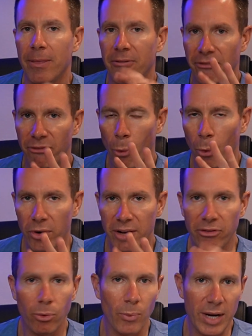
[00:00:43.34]
4
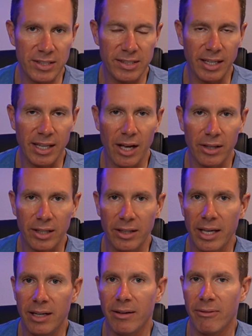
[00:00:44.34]
different ways to
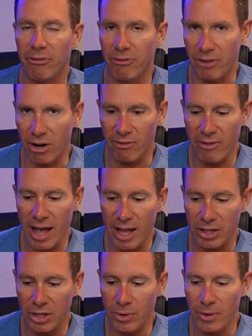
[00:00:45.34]
calculate fair
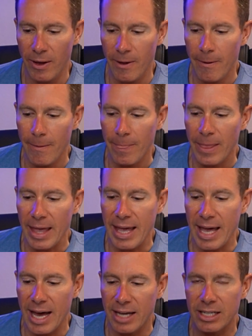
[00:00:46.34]
value.
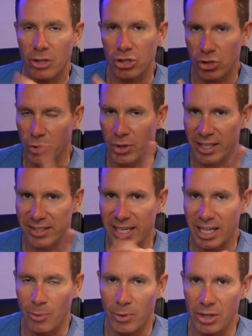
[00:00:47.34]
And I'll show you in a
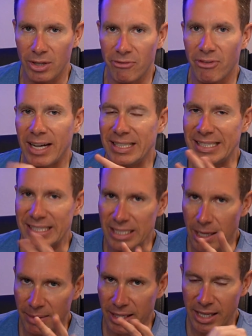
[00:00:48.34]
second where you can find
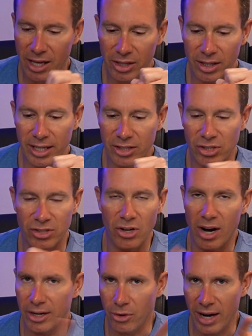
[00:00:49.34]
some of the calculations
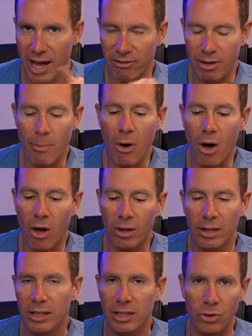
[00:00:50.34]
here. I don't have them
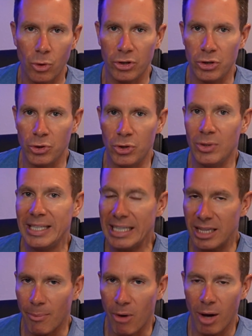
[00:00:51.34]
all, nor do you
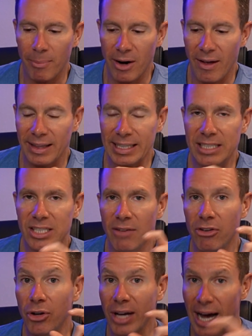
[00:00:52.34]
need them all, but I'll at least
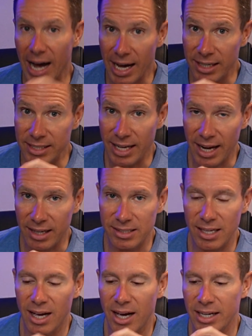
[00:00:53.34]
give you
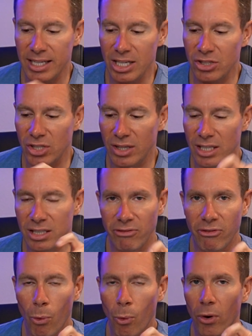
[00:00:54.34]
context on each of these
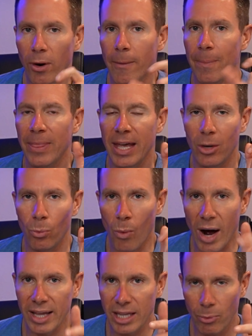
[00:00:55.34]
4 and
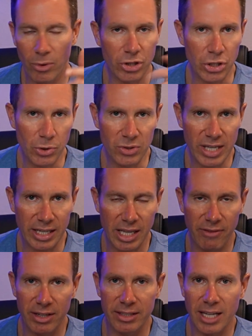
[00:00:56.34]
why they were used at
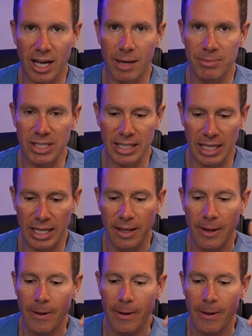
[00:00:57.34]
given times in